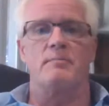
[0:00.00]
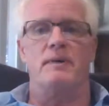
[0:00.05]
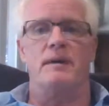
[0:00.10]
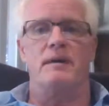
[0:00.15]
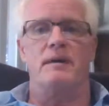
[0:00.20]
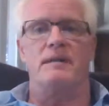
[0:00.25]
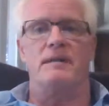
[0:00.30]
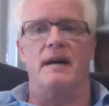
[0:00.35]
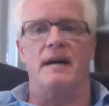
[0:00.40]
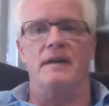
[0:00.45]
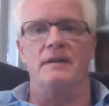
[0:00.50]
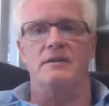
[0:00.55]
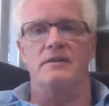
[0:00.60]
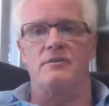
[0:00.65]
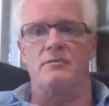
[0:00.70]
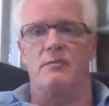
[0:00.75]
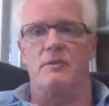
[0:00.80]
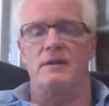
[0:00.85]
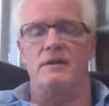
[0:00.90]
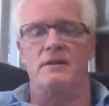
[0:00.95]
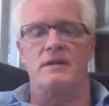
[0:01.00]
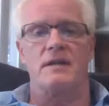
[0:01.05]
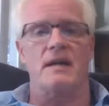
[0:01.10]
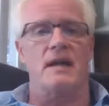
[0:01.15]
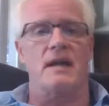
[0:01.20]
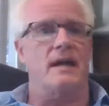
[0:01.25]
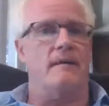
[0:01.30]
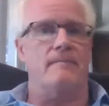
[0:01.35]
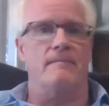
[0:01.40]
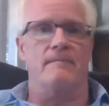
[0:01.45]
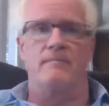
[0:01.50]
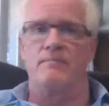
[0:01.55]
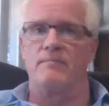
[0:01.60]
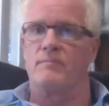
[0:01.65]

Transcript: but I just want to say,